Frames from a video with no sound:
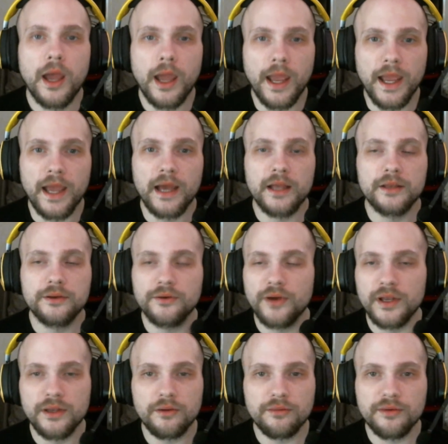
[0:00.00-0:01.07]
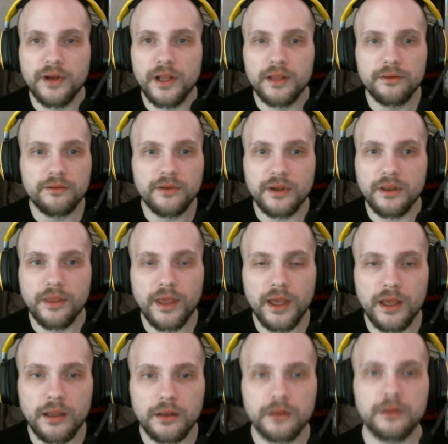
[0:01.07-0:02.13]
and you had no friends and none of
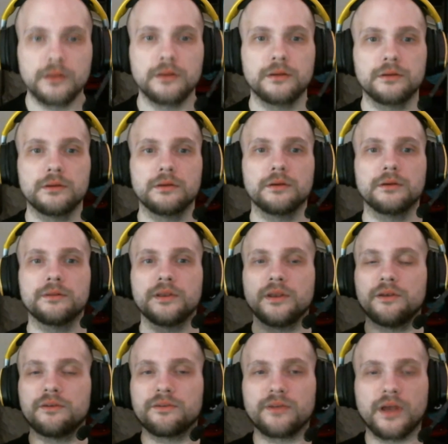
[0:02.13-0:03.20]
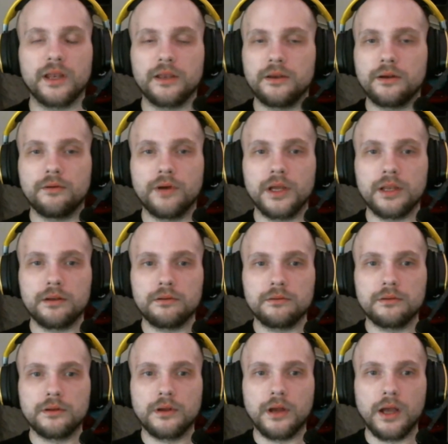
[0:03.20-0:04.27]
that, and then you decided, you know what?
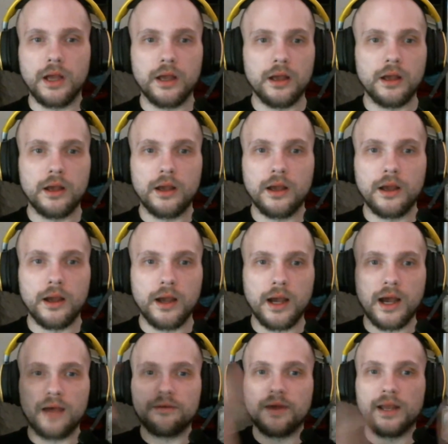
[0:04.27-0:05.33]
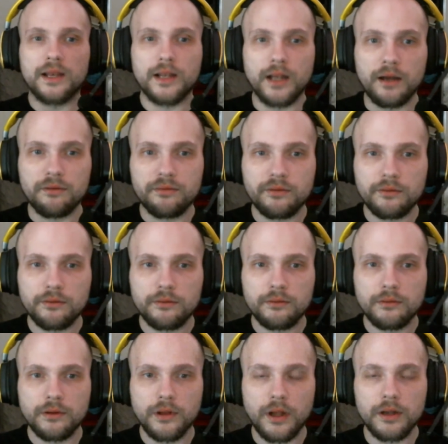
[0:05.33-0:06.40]
I've had enough.
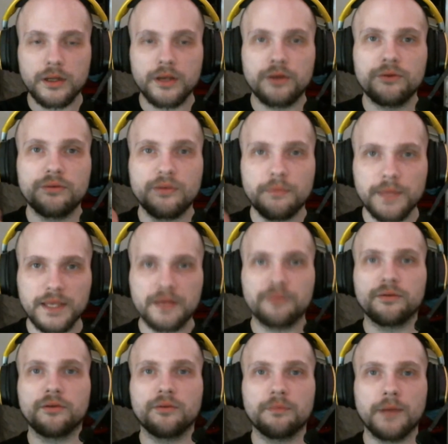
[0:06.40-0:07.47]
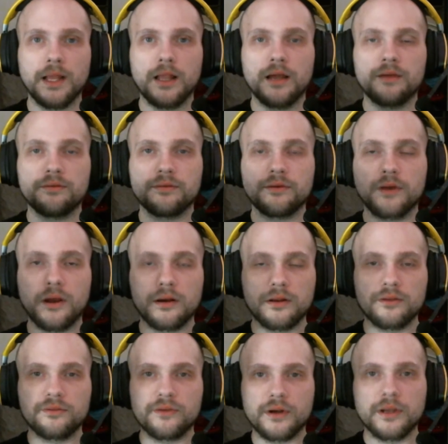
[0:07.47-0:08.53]
I'm going to do something different with my life. I'm going to
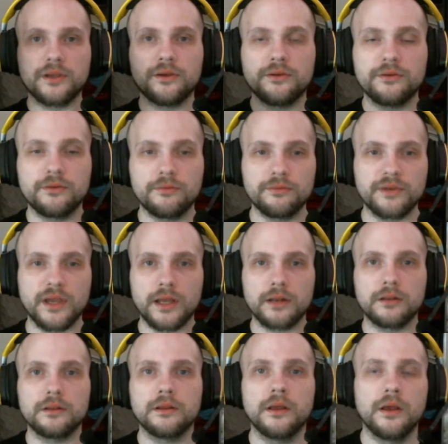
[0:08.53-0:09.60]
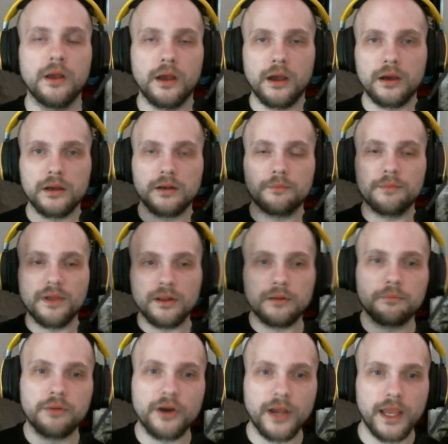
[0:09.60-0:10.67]
start a YouTube channel. I'm going to build a
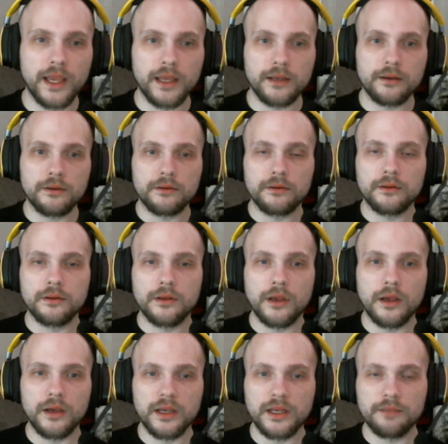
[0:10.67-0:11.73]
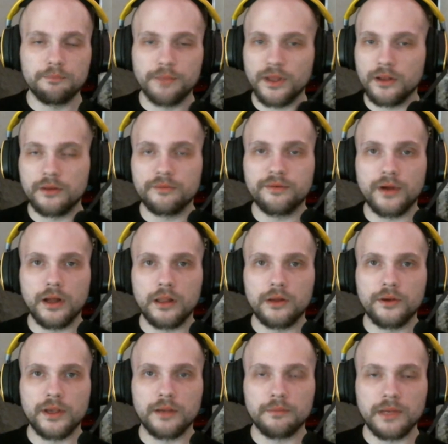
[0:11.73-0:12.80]
brand. I'm going to build a
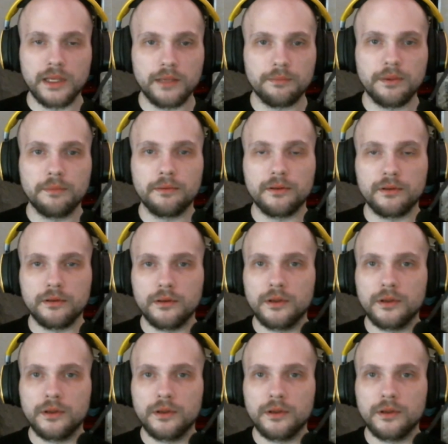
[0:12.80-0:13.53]
following. I'm going to get people,